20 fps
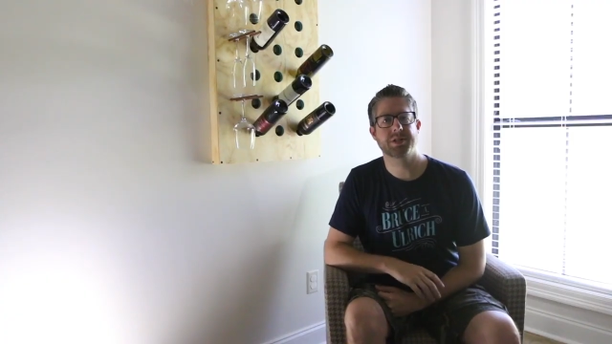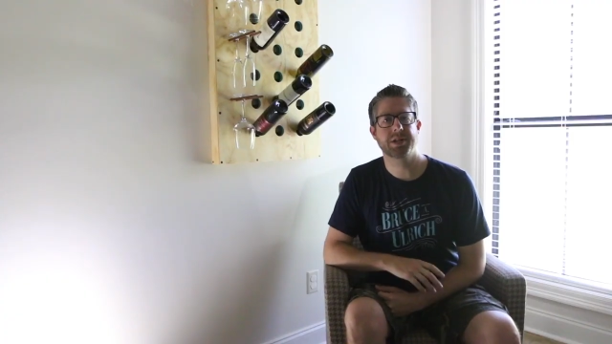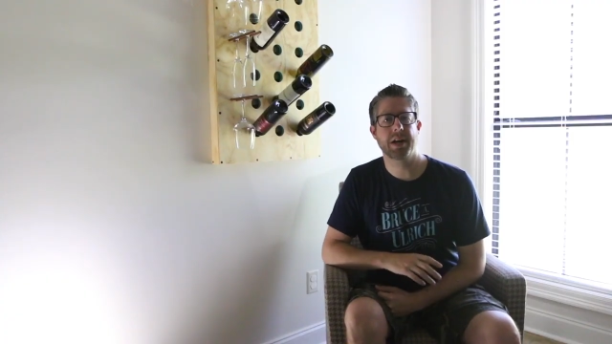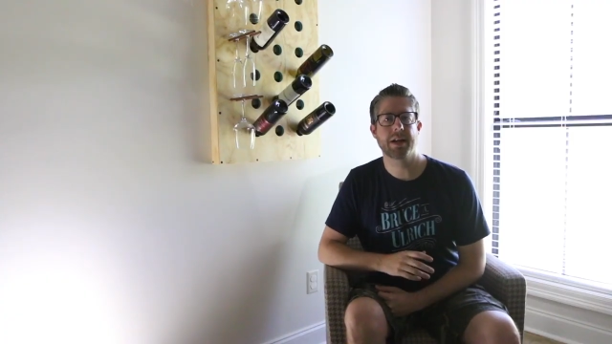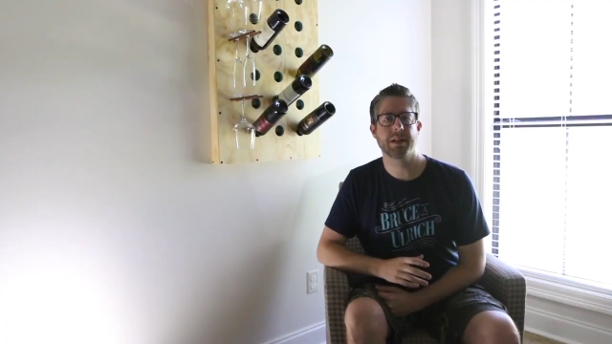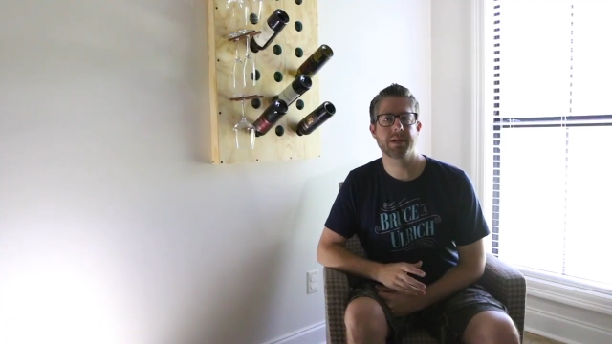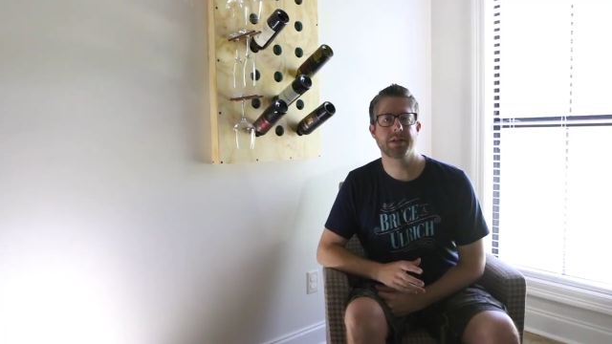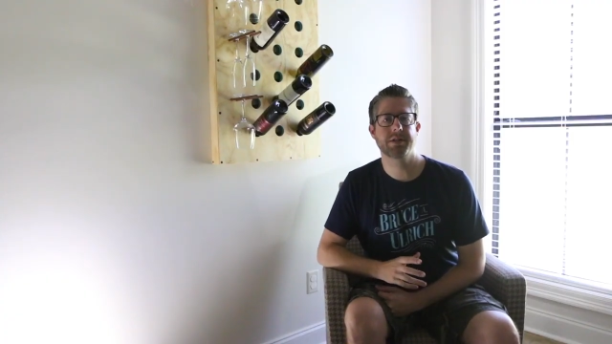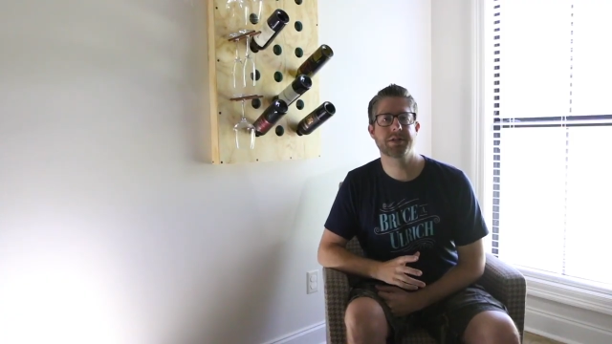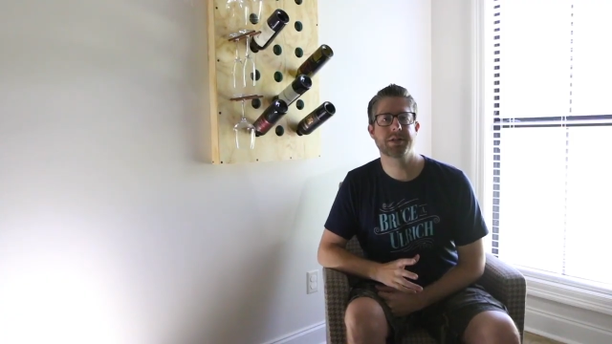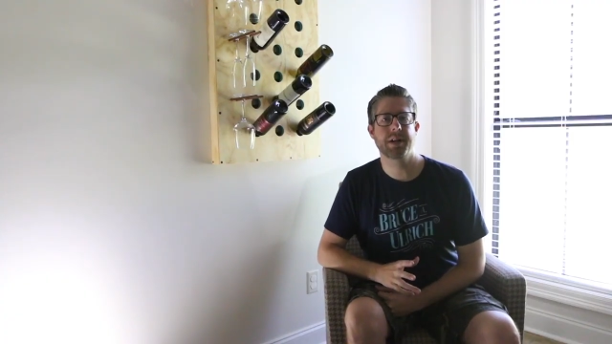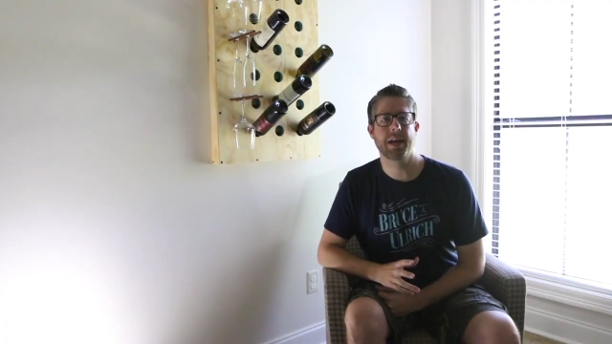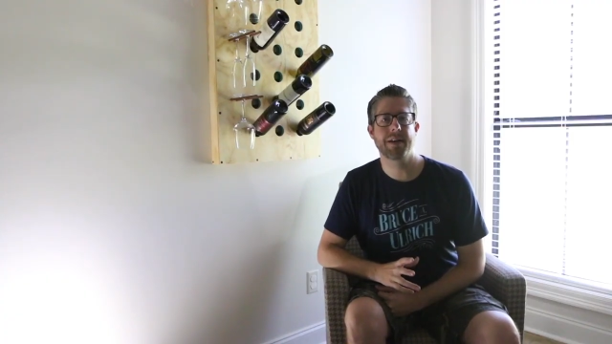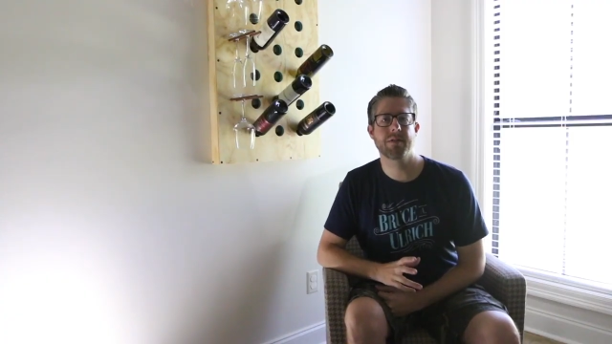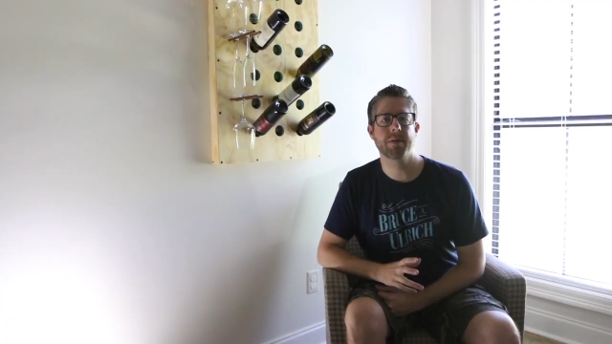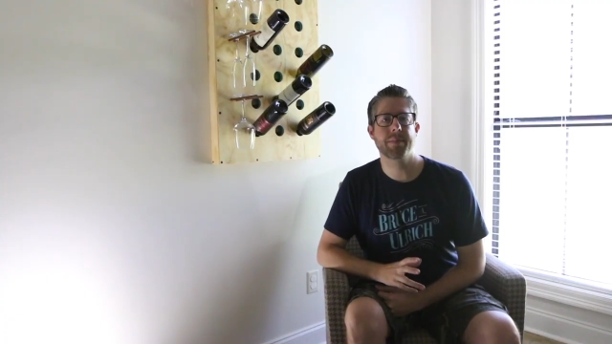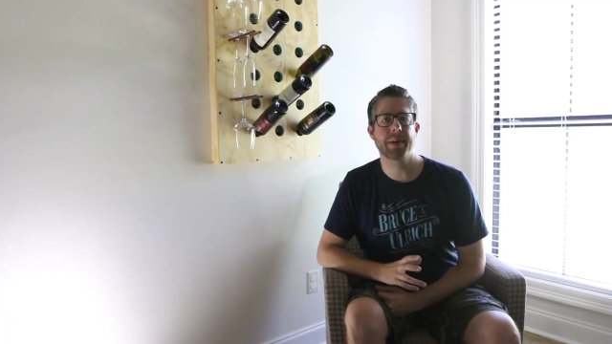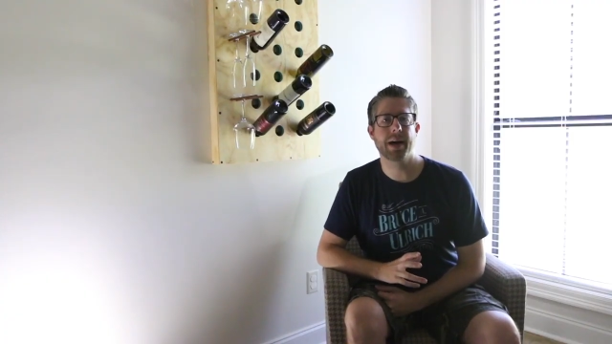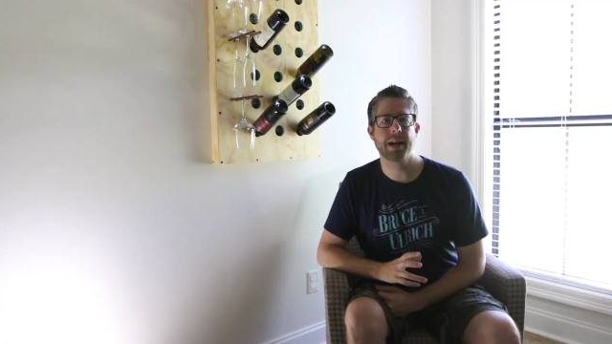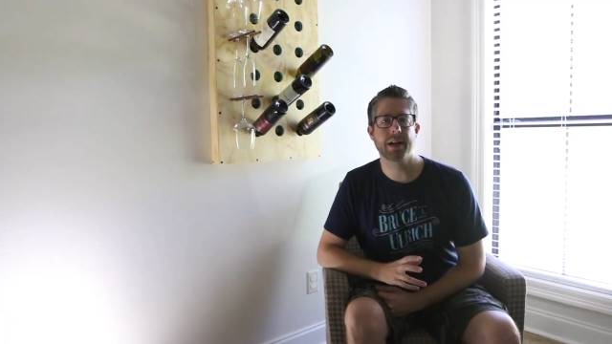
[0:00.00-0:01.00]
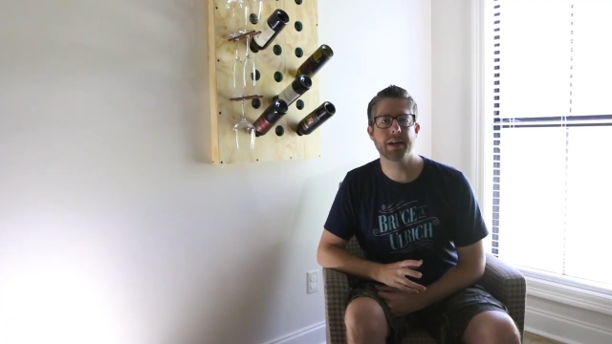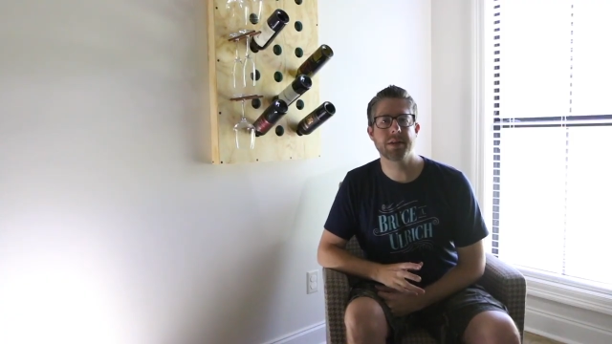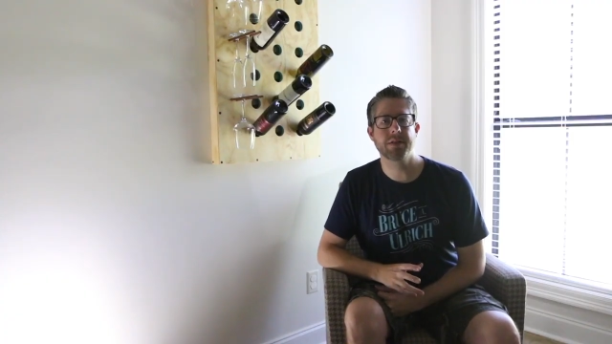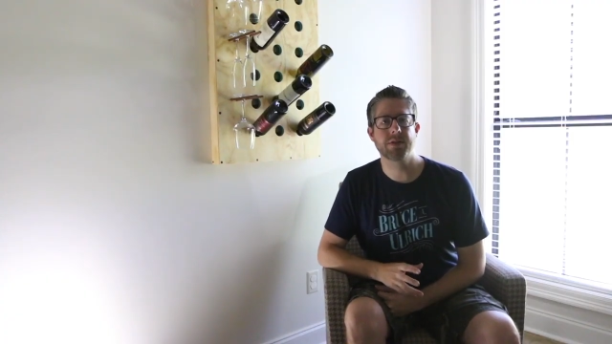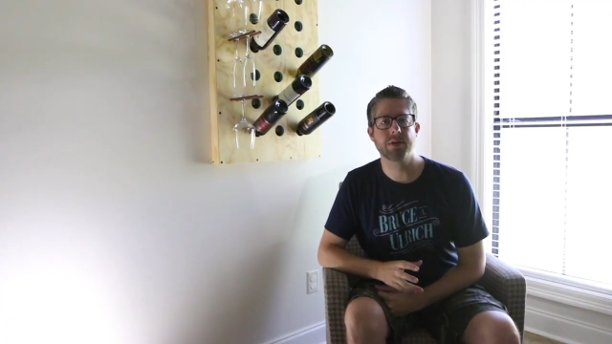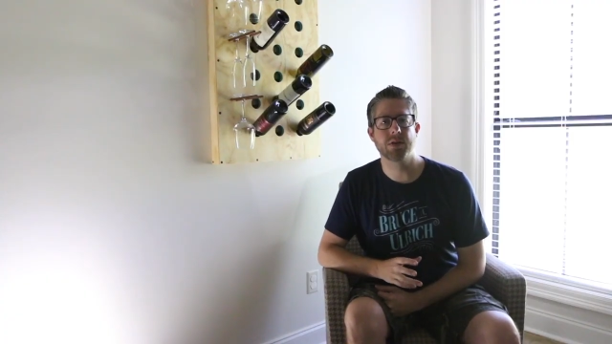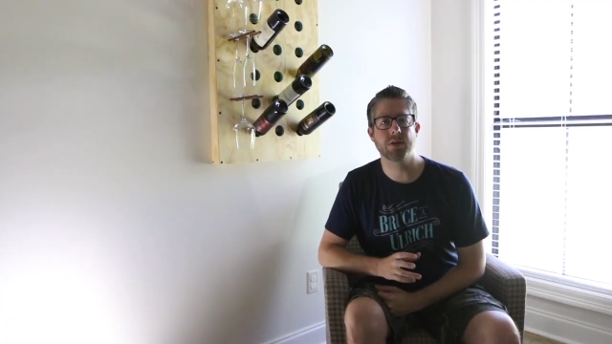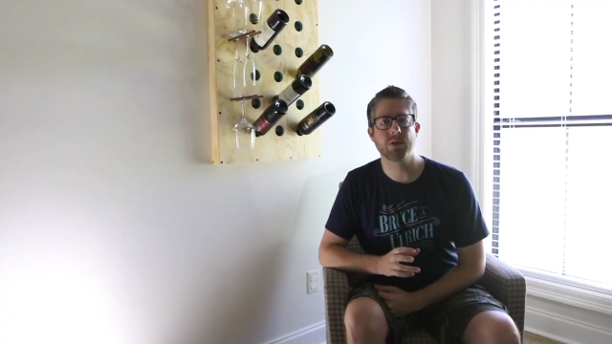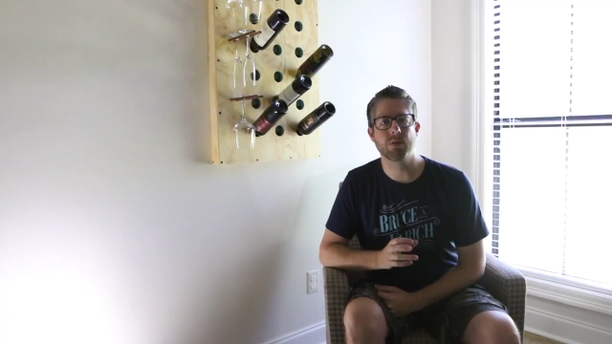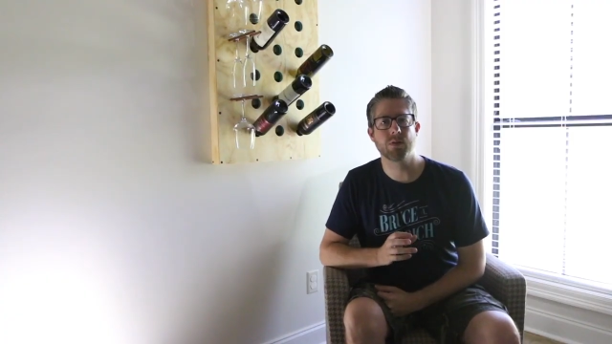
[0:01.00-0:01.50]
challenged everybody
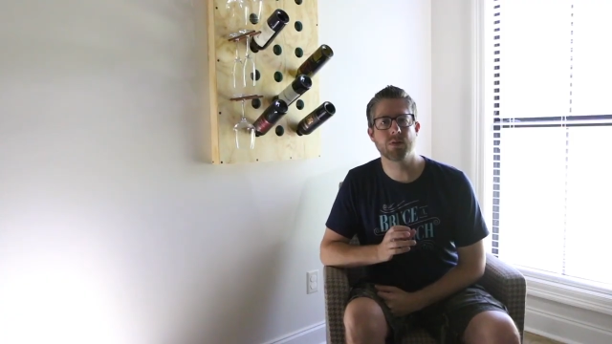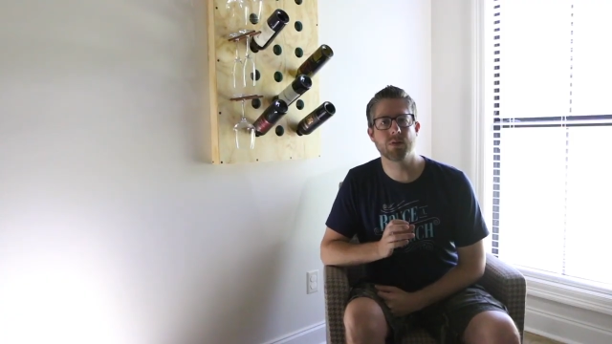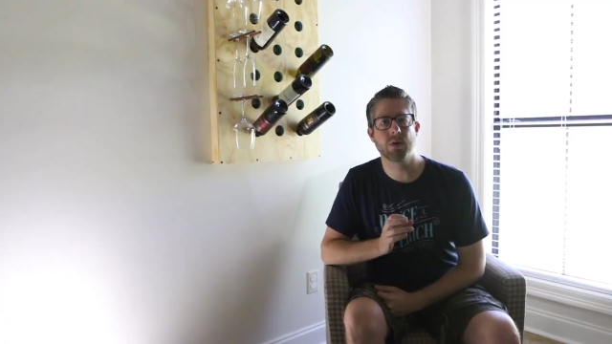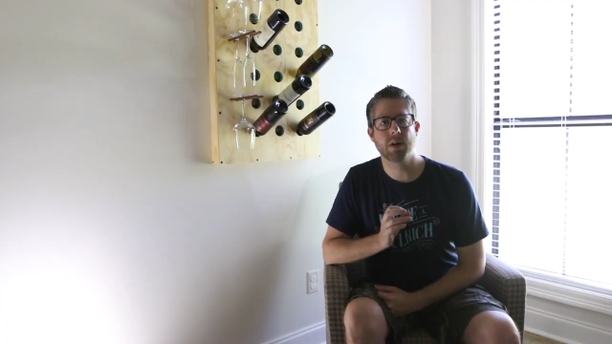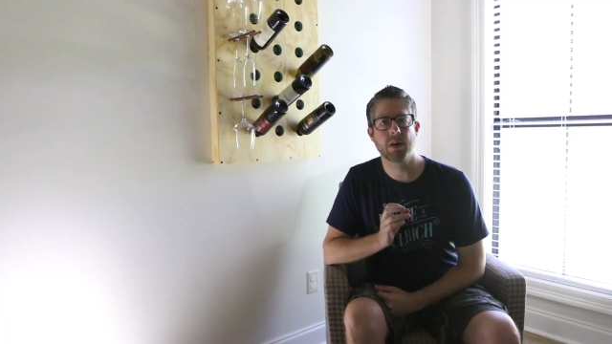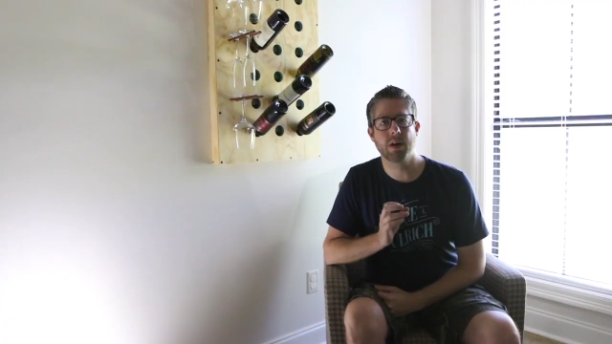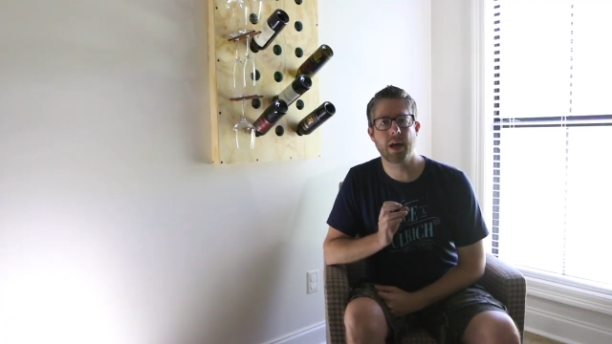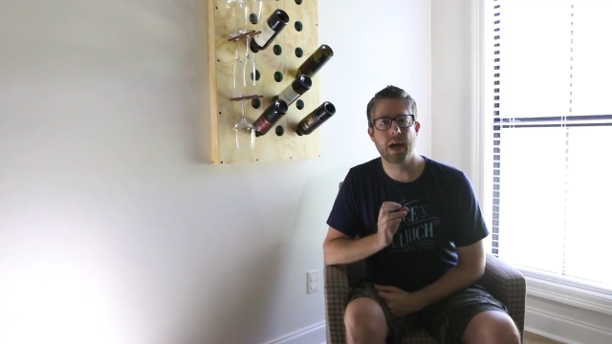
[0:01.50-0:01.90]
to